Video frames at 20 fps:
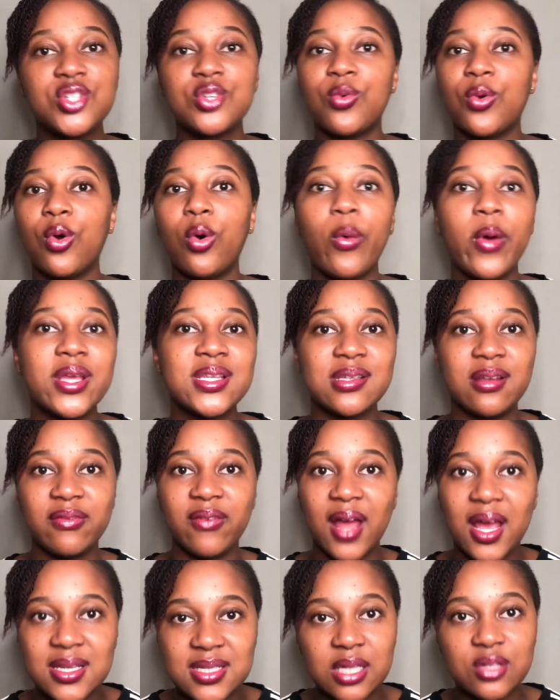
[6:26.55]
would always
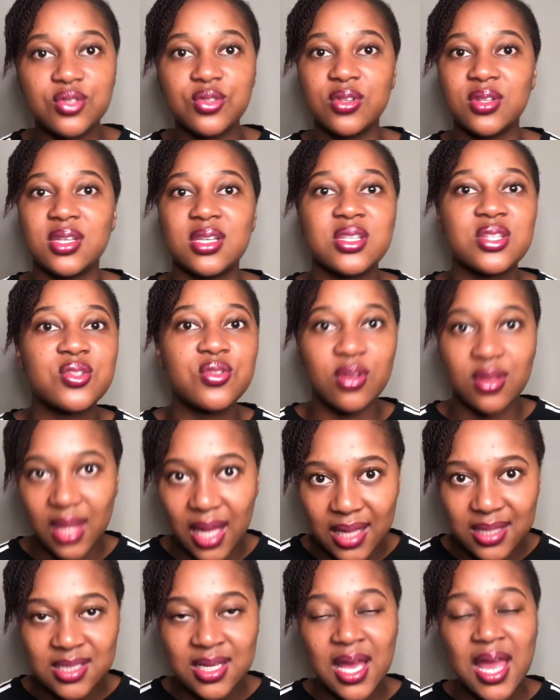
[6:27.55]
advise like, do this, do
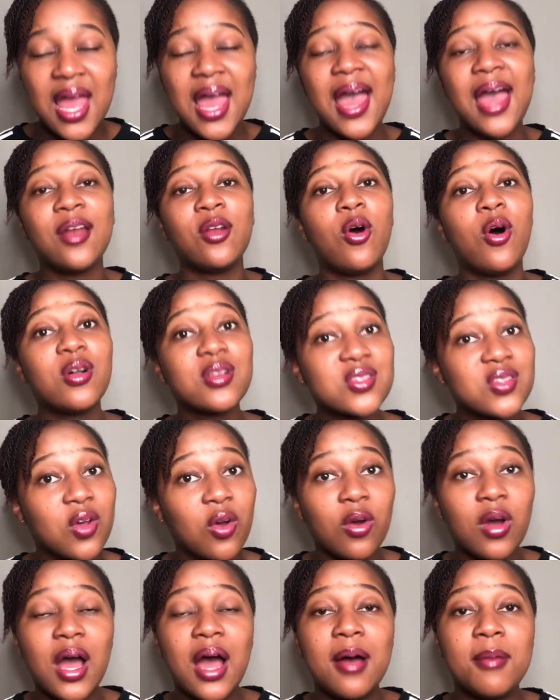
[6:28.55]
that. And
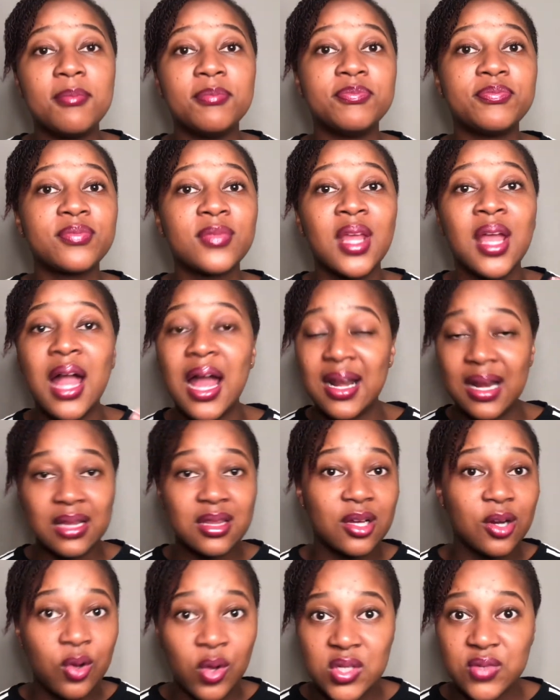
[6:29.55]
also another
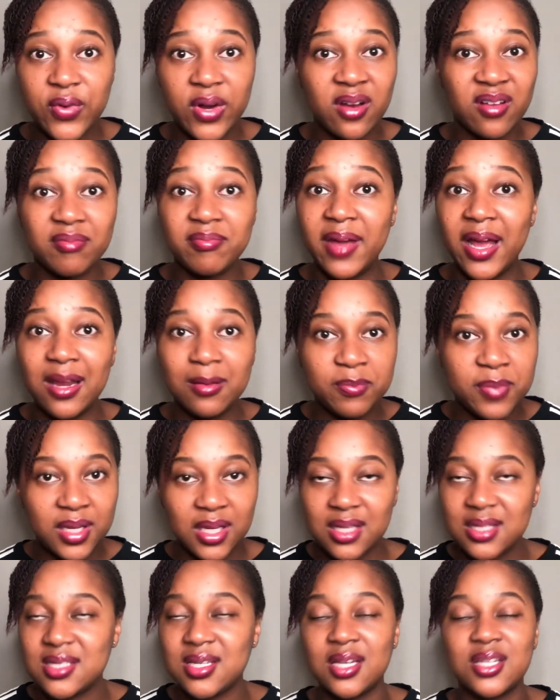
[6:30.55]
close friend of mine,
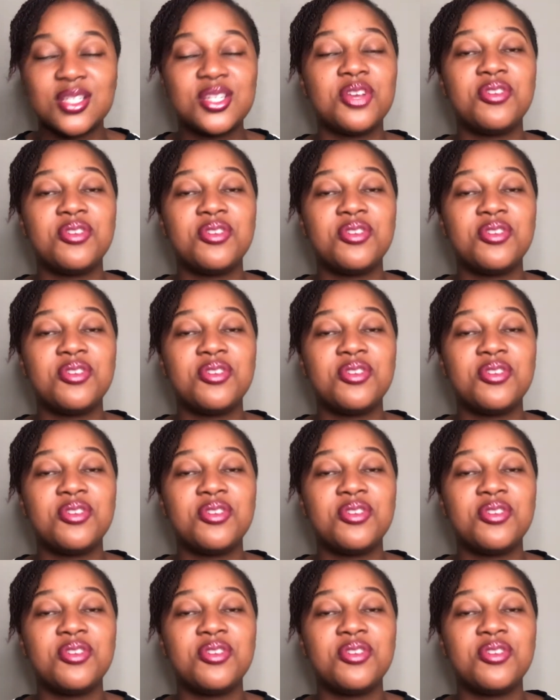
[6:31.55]
Benita, she